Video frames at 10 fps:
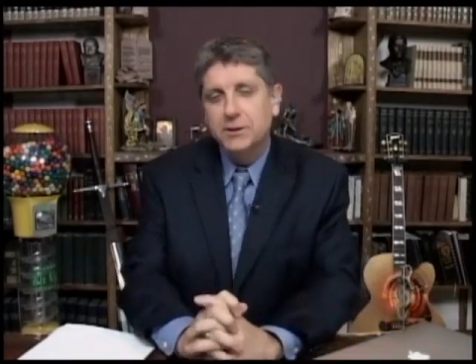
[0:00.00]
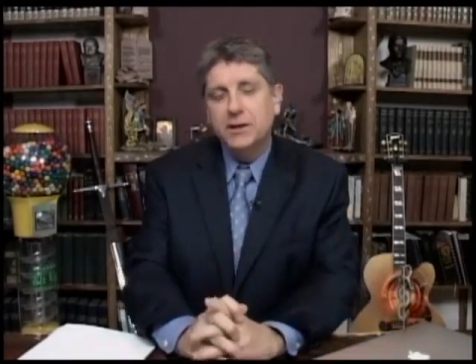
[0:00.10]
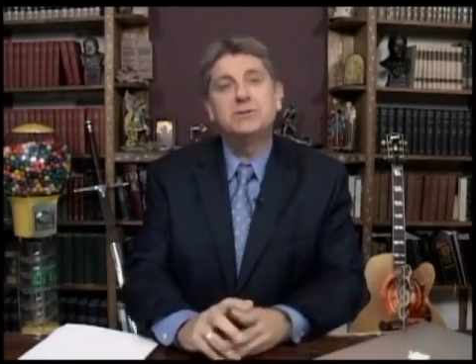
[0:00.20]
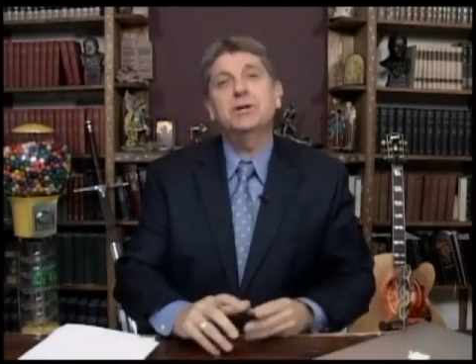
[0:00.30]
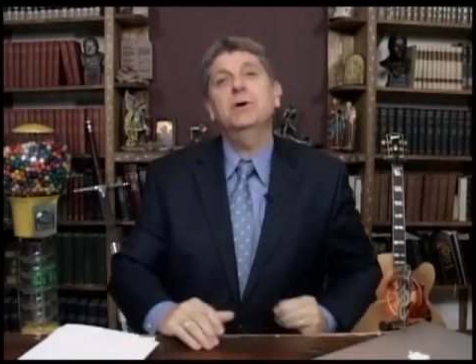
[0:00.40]

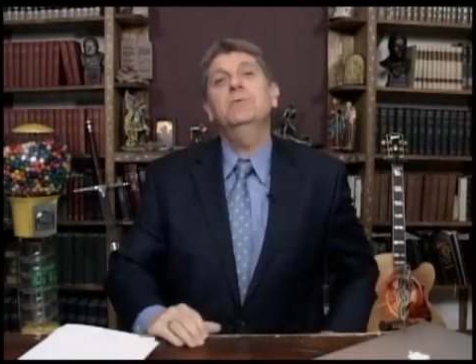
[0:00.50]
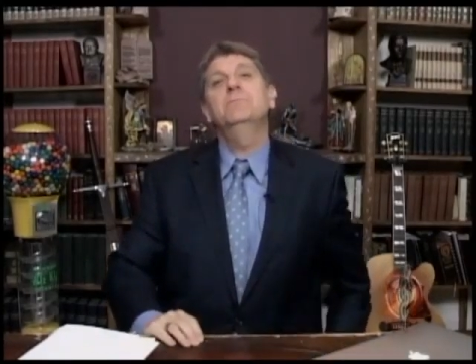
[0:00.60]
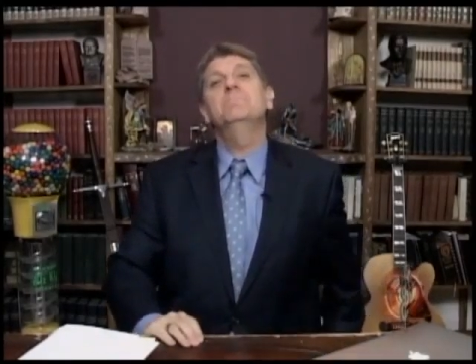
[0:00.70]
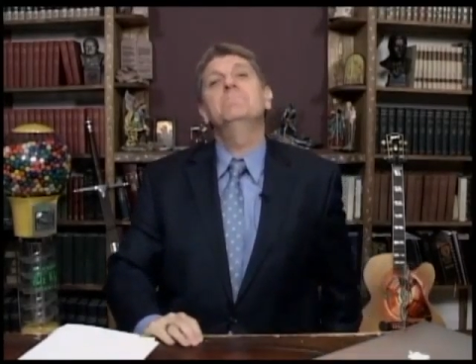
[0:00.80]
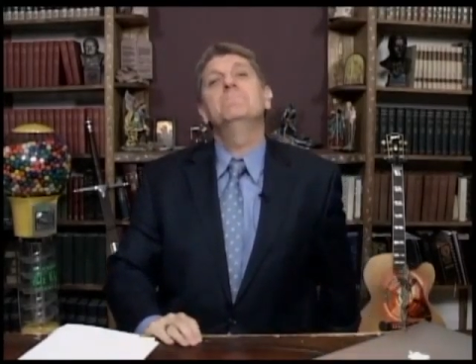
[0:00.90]
And so,
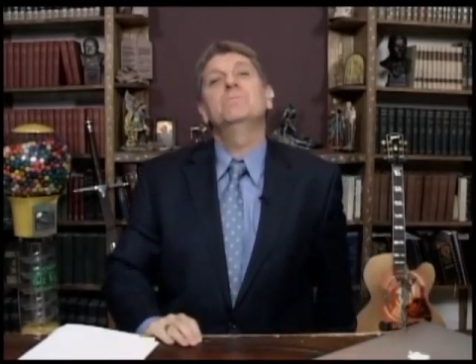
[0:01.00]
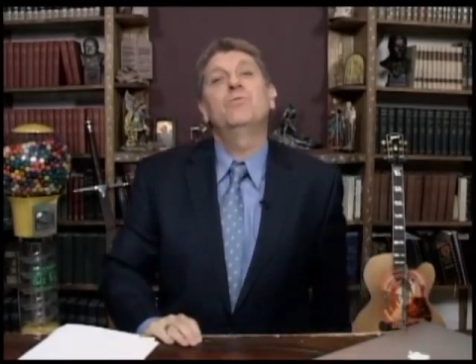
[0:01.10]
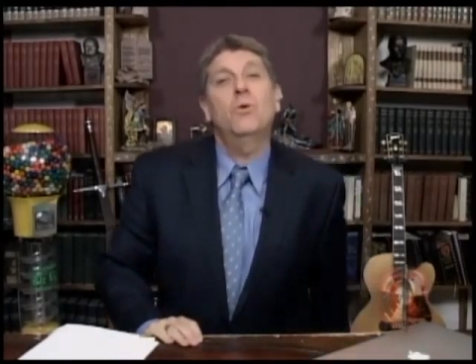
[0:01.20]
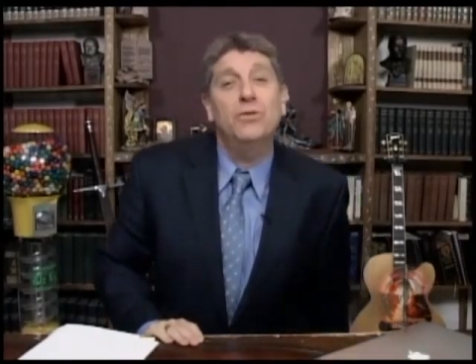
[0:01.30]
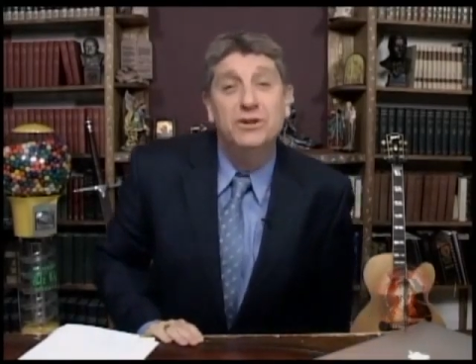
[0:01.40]

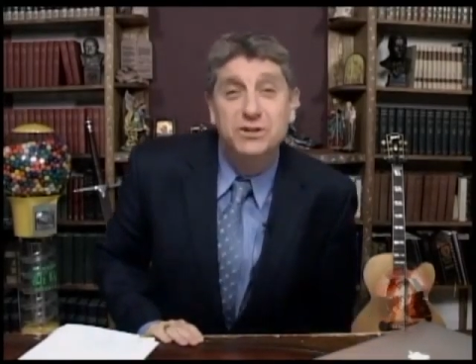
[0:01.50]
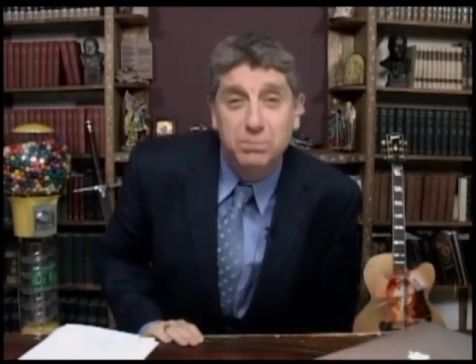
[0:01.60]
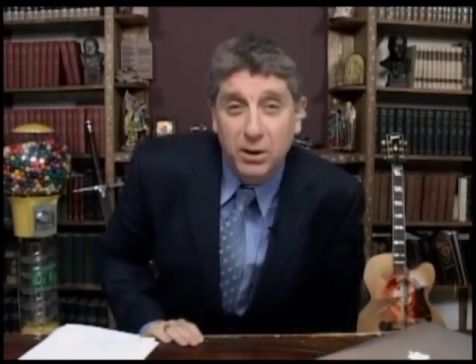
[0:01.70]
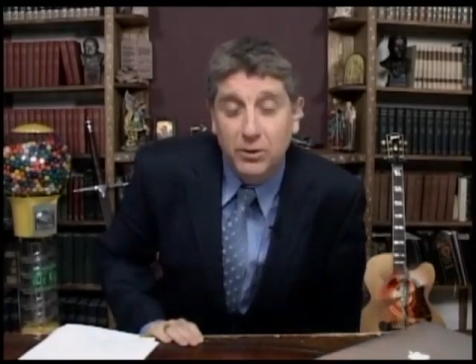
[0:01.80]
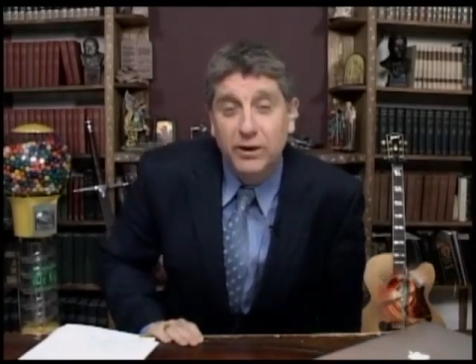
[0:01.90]
for this
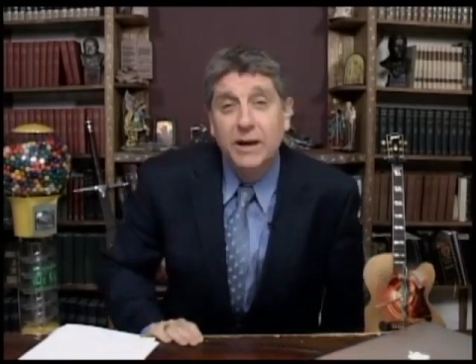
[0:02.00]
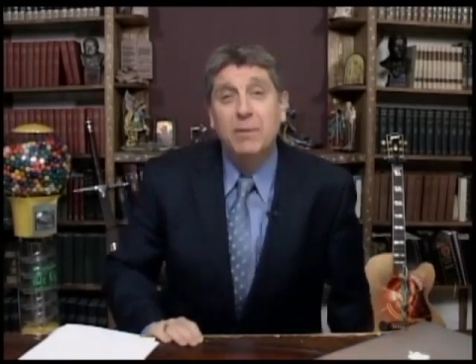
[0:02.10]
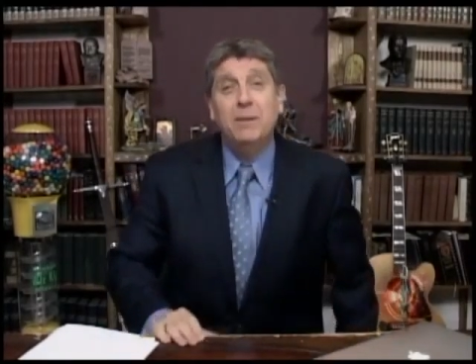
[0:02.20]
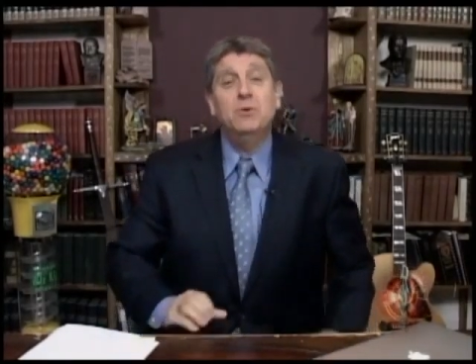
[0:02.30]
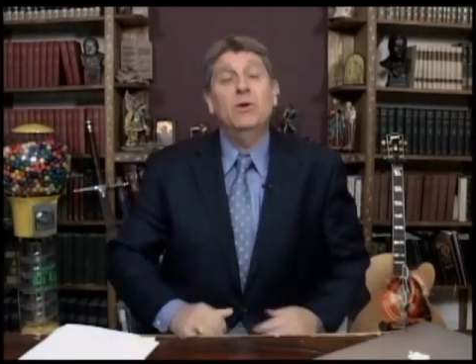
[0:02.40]
program,
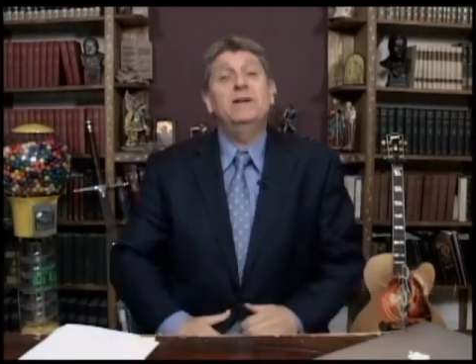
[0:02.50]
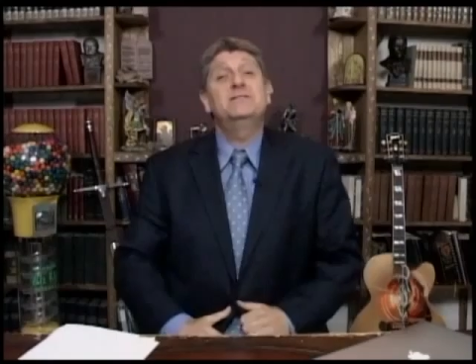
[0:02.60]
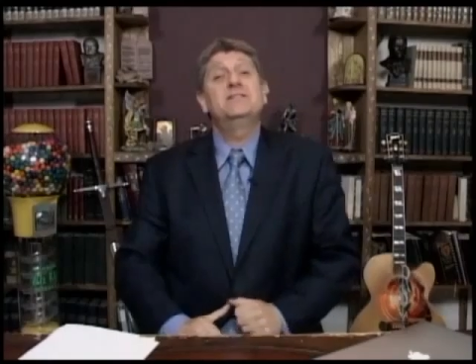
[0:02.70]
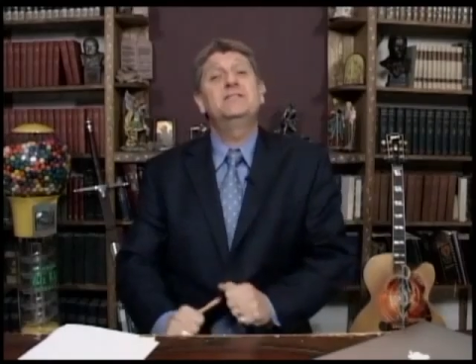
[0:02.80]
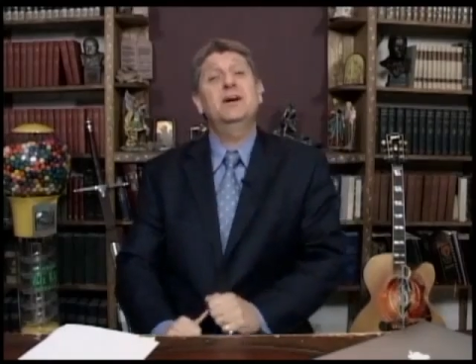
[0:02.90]
I'm going
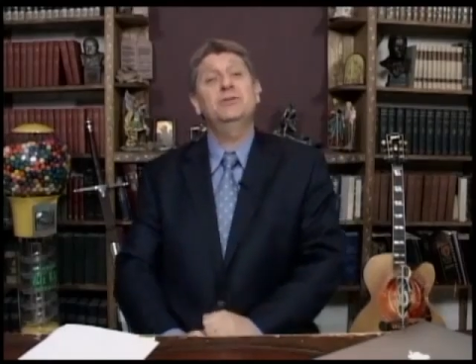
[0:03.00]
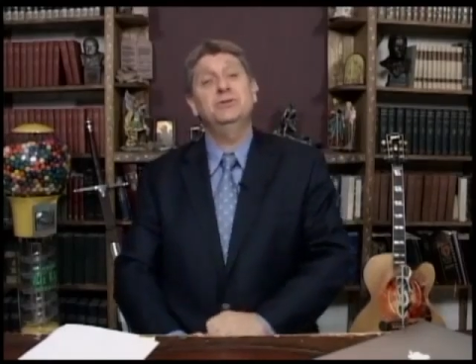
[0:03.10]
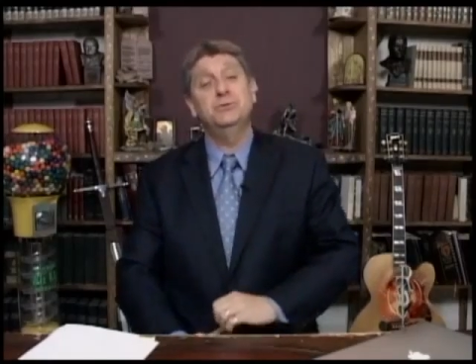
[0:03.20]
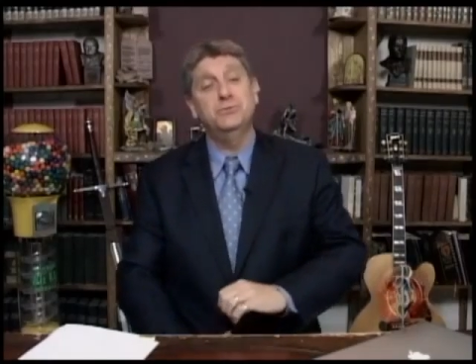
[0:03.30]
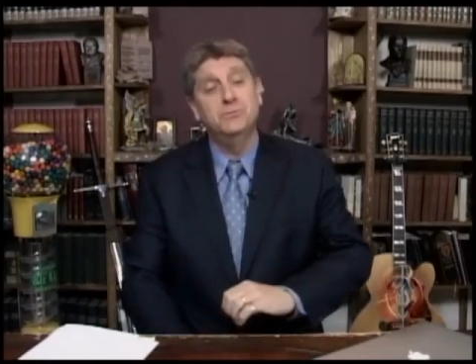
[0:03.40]
to tell
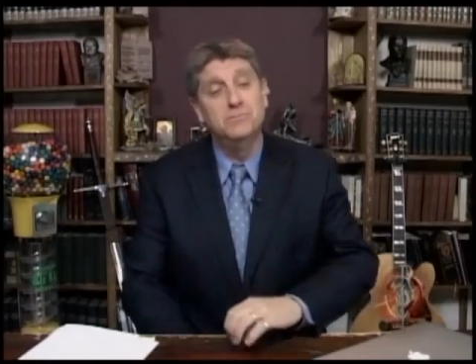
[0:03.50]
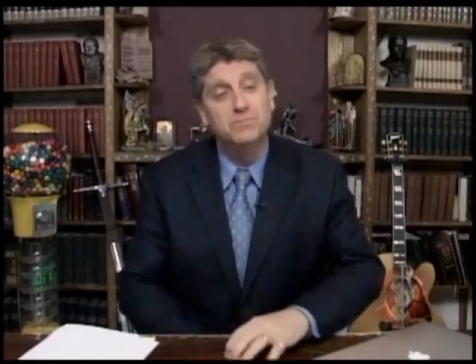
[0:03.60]
you